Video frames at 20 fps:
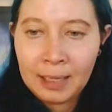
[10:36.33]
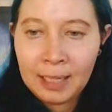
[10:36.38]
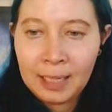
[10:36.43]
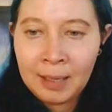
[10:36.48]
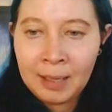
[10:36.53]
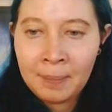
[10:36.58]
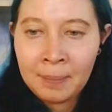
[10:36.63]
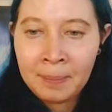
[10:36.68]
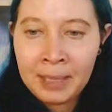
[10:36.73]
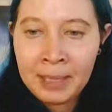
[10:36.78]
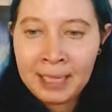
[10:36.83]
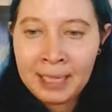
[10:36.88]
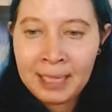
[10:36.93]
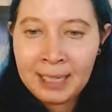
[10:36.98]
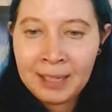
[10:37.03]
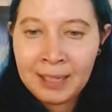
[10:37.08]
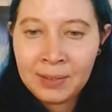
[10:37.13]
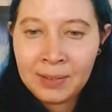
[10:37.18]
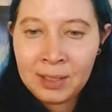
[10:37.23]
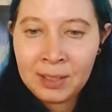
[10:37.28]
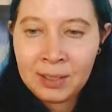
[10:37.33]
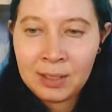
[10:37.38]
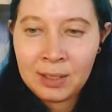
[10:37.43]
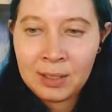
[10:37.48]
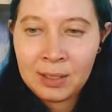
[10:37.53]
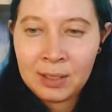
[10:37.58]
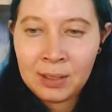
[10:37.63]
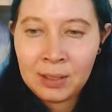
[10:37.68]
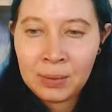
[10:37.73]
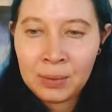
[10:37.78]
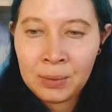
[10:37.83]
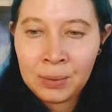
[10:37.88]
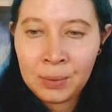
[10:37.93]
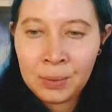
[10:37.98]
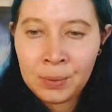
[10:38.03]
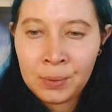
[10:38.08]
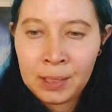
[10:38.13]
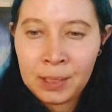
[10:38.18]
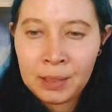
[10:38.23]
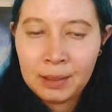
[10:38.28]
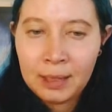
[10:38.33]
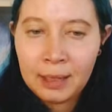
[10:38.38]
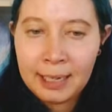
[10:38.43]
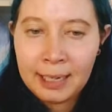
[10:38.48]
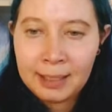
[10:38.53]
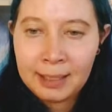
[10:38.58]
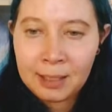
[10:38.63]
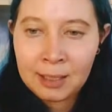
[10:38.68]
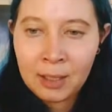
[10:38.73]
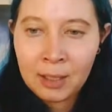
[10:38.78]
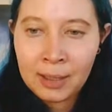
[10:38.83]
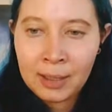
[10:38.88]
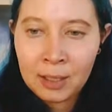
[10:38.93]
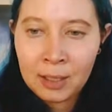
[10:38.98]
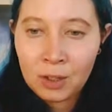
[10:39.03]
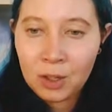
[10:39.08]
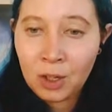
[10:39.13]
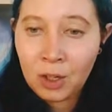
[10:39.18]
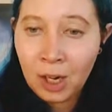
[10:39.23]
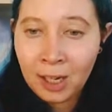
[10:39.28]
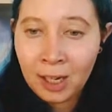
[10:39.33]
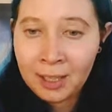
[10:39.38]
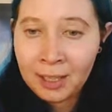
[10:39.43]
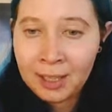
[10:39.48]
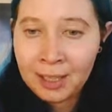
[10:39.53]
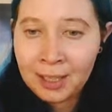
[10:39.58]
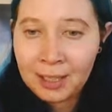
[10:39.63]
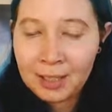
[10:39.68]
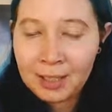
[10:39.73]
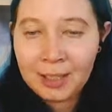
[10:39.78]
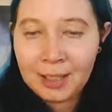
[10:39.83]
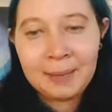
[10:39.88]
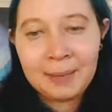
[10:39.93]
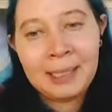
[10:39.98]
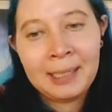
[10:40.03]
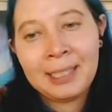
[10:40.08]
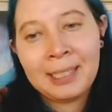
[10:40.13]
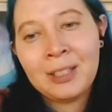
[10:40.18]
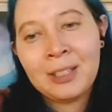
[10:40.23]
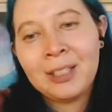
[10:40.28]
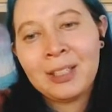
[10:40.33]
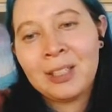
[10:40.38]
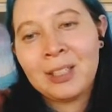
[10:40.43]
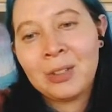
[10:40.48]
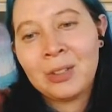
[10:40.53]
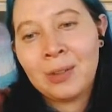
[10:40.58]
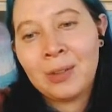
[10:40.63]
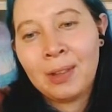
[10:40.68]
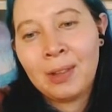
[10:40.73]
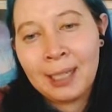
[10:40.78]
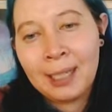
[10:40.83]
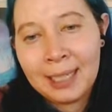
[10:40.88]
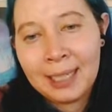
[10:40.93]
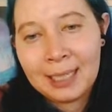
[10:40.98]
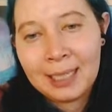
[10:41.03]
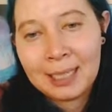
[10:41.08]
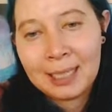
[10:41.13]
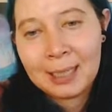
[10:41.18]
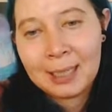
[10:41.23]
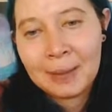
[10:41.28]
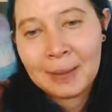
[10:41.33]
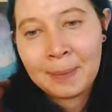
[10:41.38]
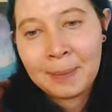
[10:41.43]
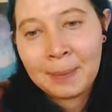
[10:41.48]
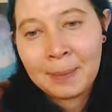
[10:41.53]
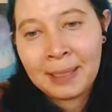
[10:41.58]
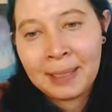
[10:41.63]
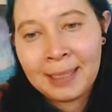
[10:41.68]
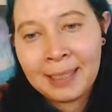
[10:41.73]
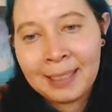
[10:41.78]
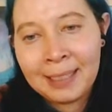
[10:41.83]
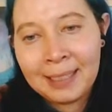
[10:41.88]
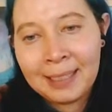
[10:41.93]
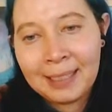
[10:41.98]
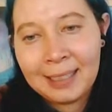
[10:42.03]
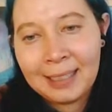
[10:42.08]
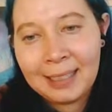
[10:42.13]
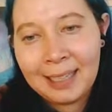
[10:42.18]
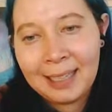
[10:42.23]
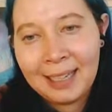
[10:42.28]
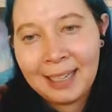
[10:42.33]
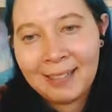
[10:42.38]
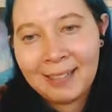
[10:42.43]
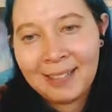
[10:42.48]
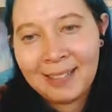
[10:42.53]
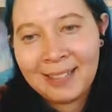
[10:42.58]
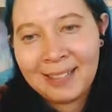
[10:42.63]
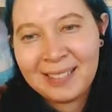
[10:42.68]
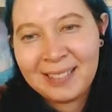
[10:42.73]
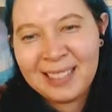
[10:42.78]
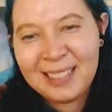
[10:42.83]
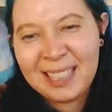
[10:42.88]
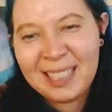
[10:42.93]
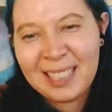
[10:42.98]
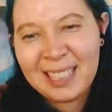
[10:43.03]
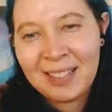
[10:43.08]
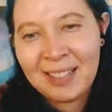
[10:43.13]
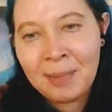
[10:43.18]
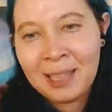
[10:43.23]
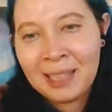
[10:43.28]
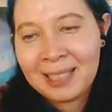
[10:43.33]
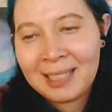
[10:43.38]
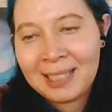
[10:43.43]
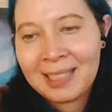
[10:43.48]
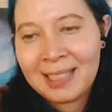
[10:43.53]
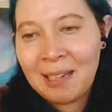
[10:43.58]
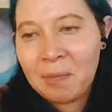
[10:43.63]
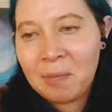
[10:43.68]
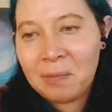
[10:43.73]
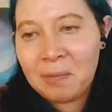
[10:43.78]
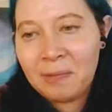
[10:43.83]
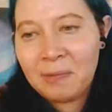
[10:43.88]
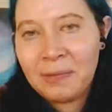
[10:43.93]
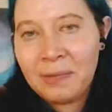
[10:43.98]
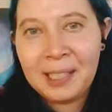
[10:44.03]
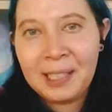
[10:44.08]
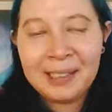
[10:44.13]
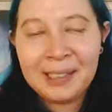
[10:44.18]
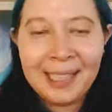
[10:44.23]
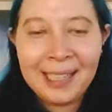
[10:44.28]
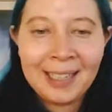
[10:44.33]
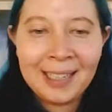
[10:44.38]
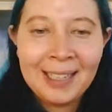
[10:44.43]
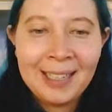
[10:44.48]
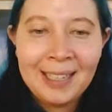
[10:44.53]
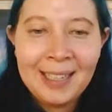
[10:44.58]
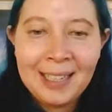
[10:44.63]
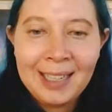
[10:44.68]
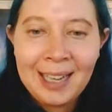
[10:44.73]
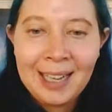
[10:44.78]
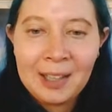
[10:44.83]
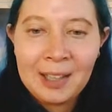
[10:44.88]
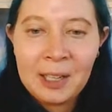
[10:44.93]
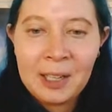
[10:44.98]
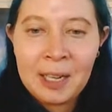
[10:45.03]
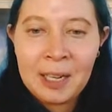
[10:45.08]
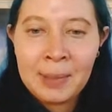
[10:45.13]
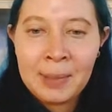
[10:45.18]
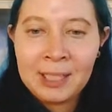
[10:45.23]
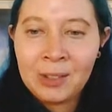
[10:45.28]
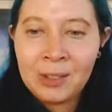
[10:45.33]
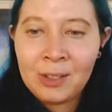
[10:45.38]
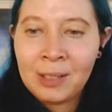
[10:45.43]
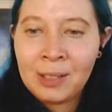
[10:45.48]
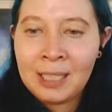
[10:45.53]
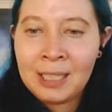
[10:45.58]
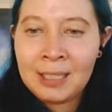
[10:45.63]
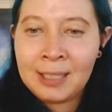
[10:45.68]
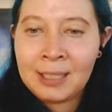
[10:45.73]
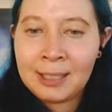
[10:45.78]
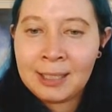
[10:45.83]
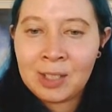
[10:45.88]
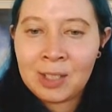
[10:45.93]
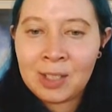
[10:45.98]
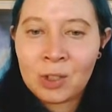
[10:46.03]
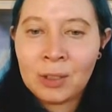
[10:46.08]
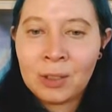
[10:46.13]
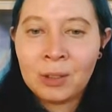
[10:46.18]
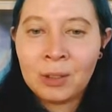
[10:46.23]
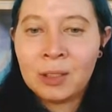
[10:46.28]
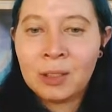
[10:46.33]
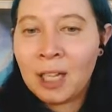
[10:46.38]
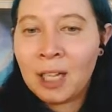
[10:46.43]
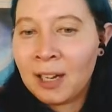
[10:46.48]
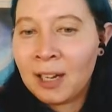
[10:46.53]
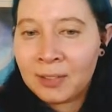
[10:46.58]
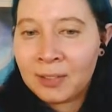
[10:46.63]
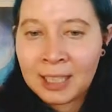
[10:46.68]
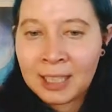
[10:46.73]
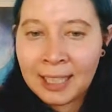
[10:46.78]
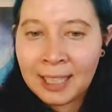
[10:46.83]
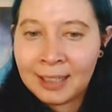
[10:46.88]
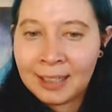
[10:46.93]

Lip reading: I might have to do lights going across. I mean, I could do this, but I don't know. It doesn't give me the same feeling. I think I might do the industrial loft kit